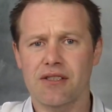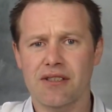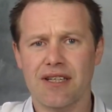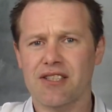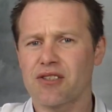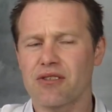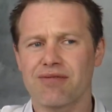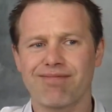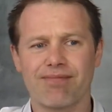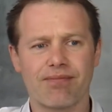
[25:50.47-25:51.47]
because
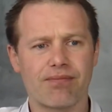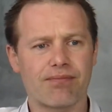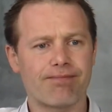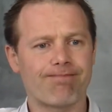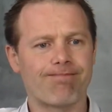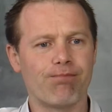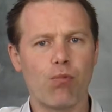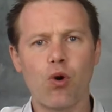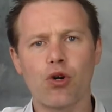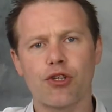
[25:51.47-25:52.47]
that's
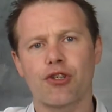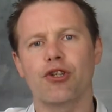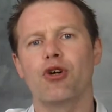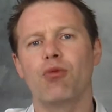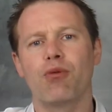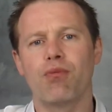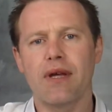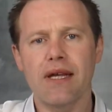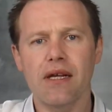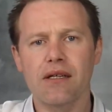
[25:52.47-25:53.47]
most
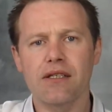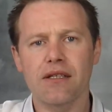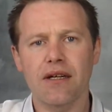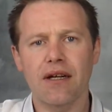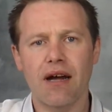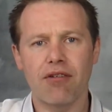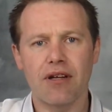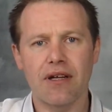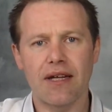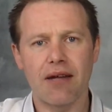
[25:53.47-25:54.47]
human beings
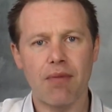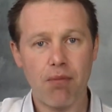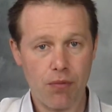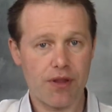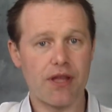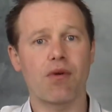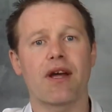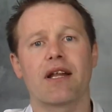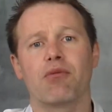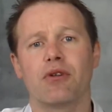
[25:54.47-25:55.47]
have a
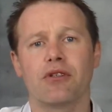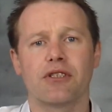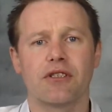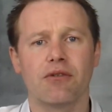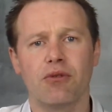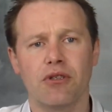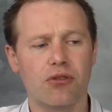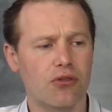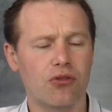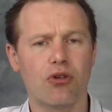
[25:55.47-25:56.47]
empathy with animals.
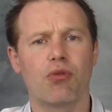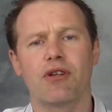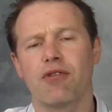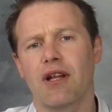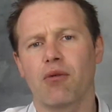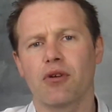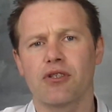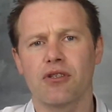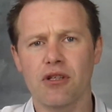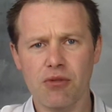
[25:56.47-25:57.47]

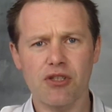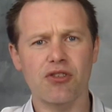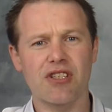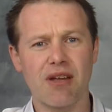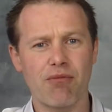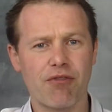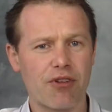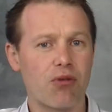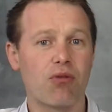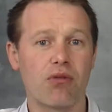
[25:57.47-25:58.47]
Nobody really wants to hurt them. It's
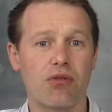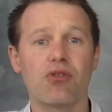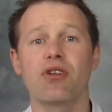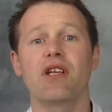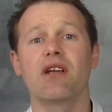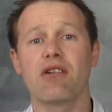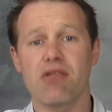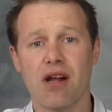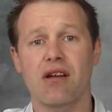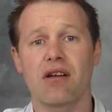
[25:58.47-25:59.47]
just them few
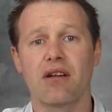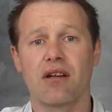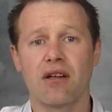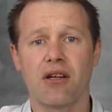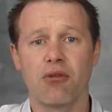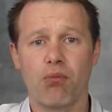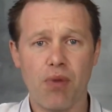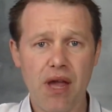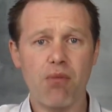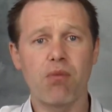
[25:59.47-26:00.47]
nutty cracker
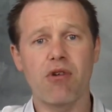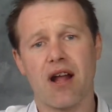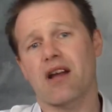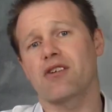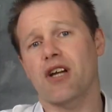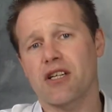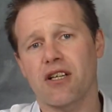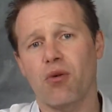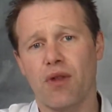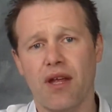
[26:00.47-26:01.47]

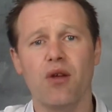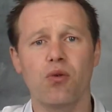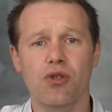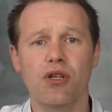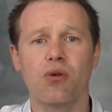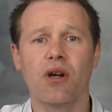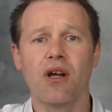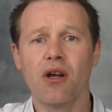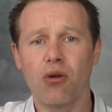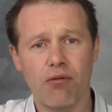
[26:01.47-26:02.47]
jacks out there who
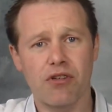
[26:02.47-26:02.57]
do,